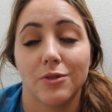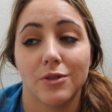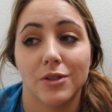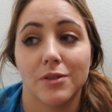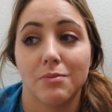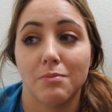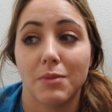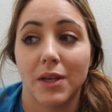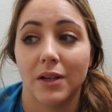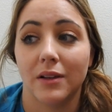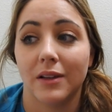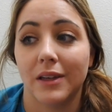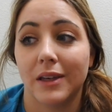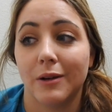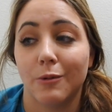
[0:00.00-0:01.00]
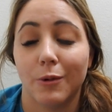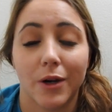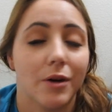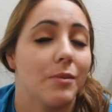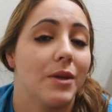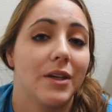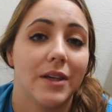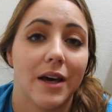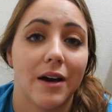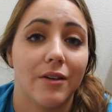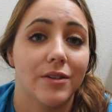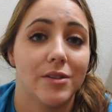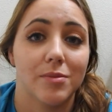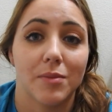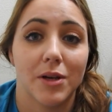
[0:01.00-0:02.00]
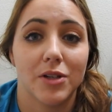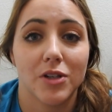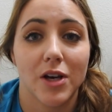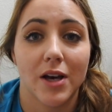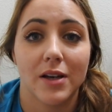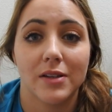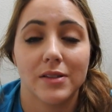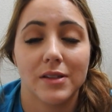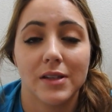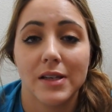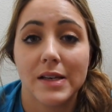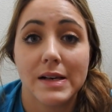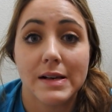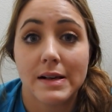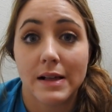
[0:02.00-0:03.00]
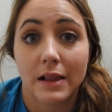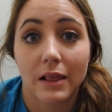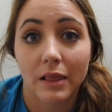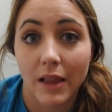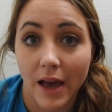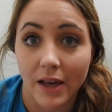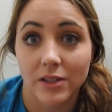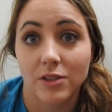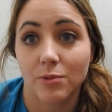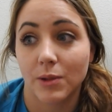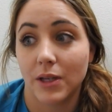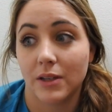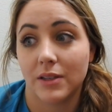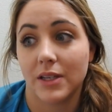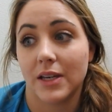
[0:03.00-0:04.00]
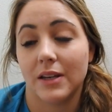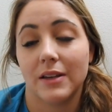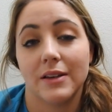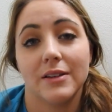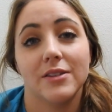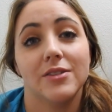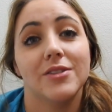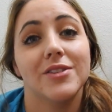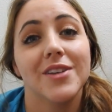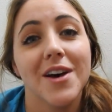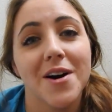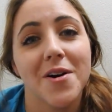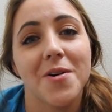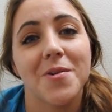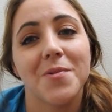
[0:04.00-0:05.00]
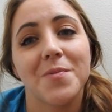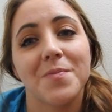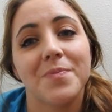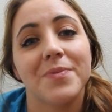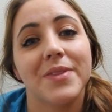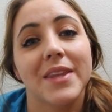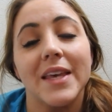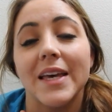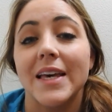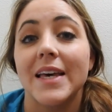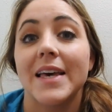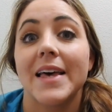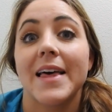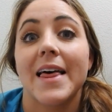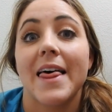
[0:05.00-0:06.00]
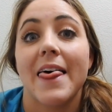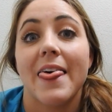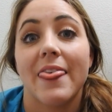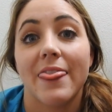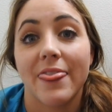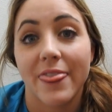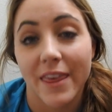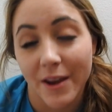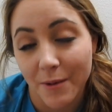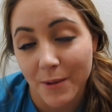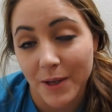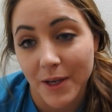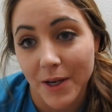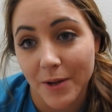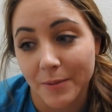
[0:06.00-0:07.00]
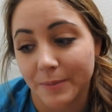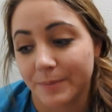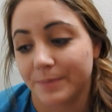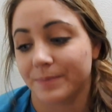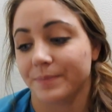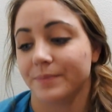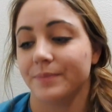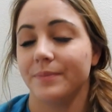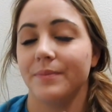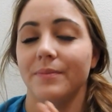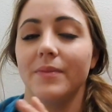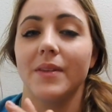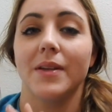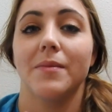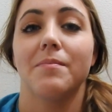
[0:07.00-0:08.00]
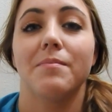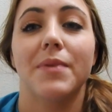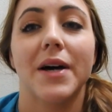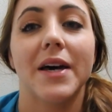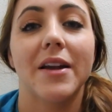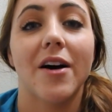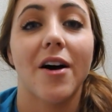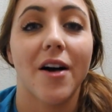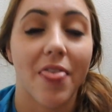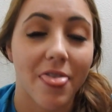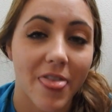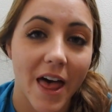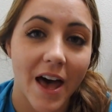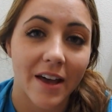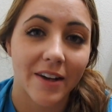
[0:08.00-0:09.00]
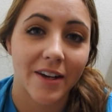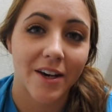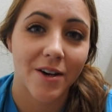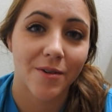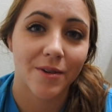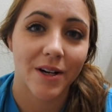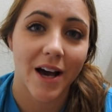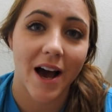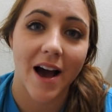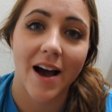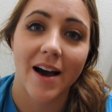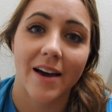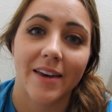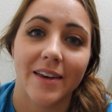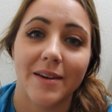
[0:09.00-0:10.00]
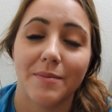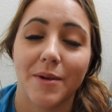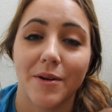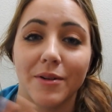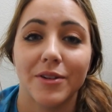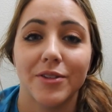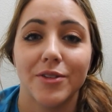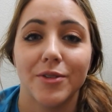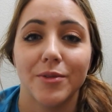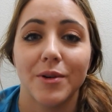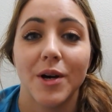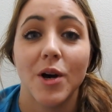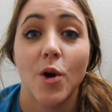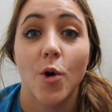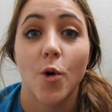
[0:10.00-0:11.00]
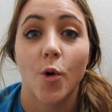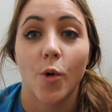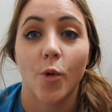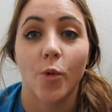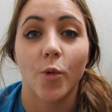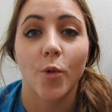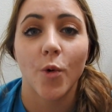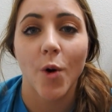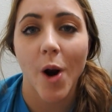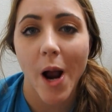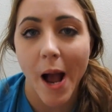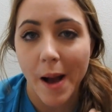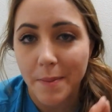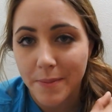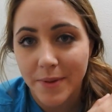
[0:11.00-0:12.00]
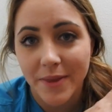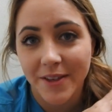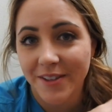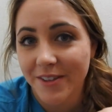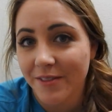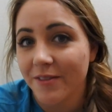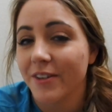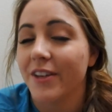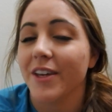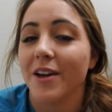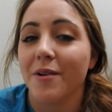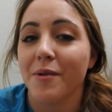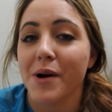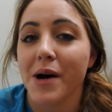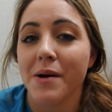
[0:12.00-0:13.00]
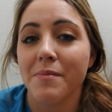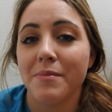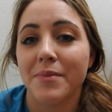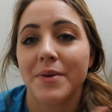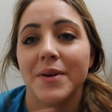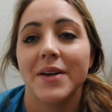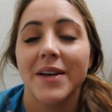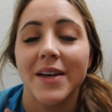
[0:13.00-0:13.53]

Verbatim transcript: to just mentally wear me down as much as last week did. So, there we go. But on that note, I am going to wrap this video up.